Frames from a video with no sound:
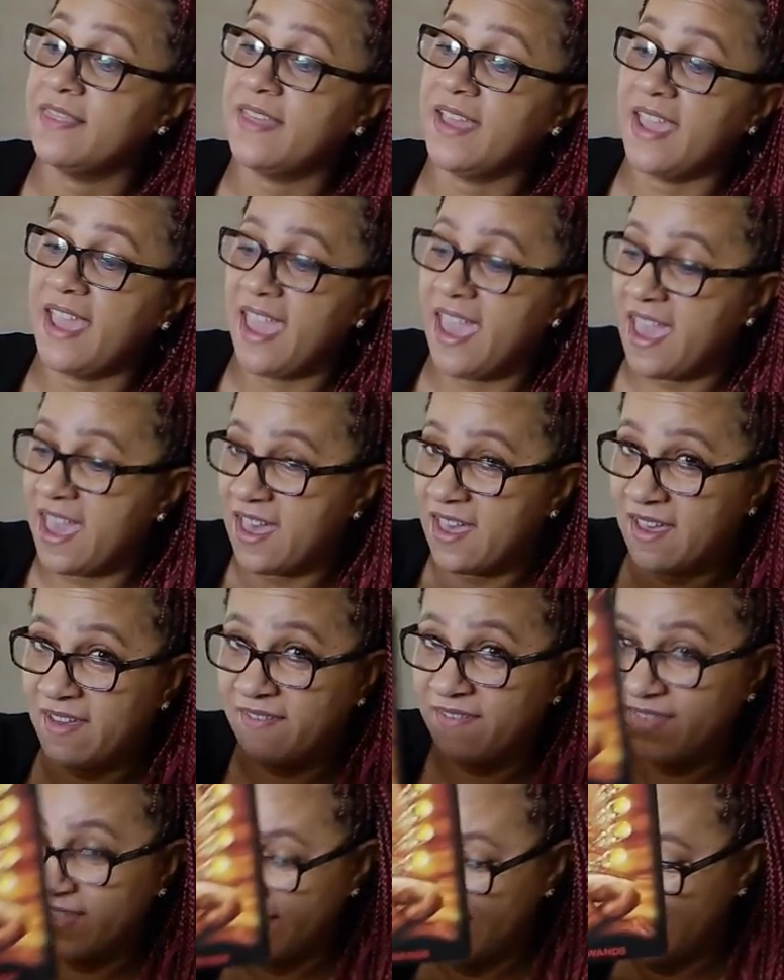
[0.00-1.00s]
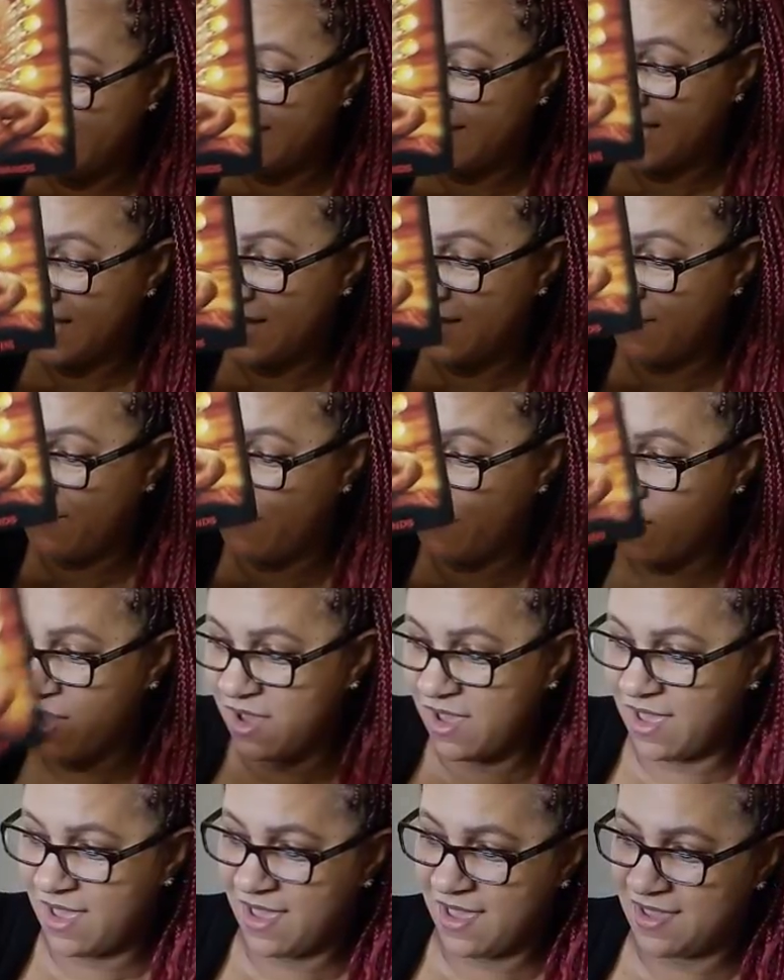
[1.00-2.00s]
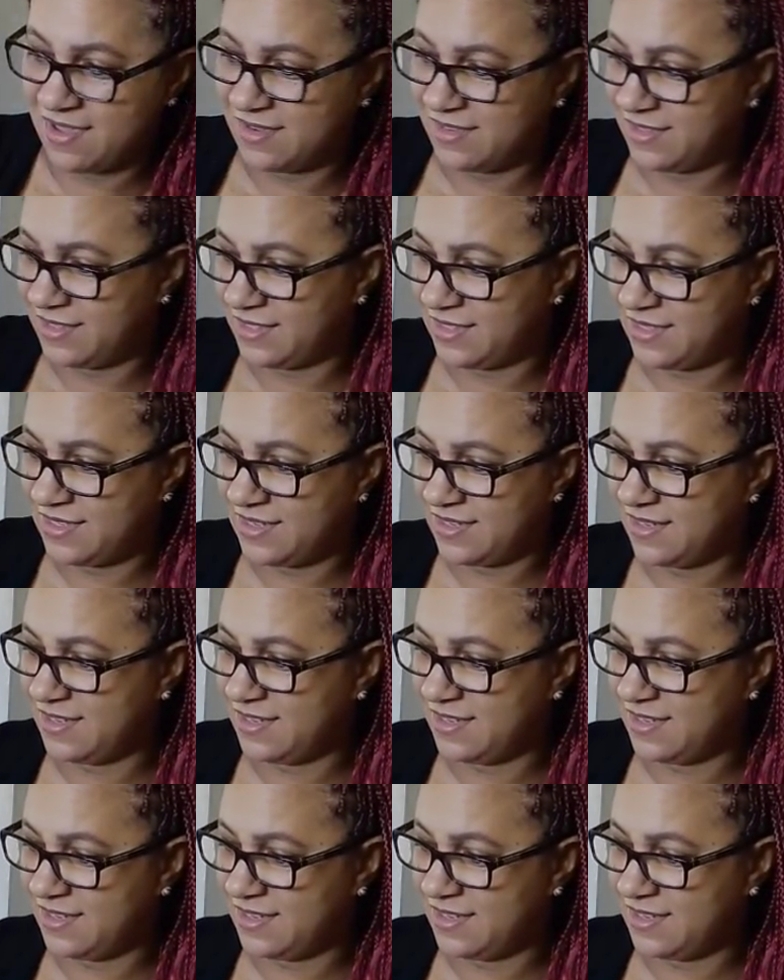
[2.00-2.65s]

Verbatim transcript: They have the Ten of Wands.